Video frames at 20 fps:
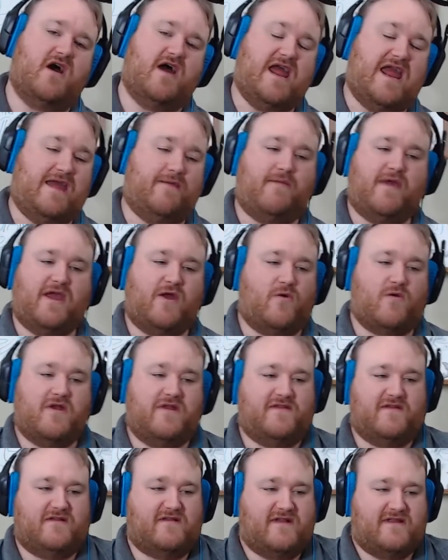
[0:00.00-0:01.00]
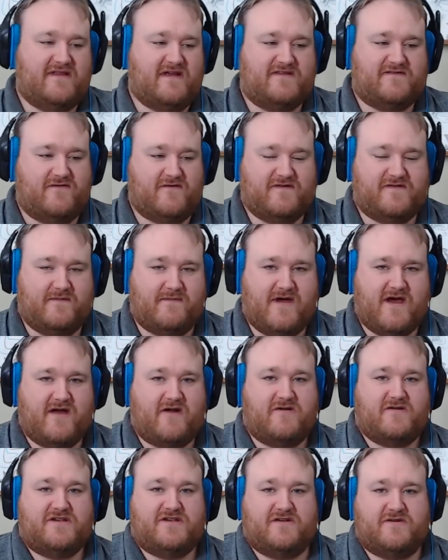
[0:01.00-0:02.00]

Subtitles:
aiming or anything like that for it to matter. So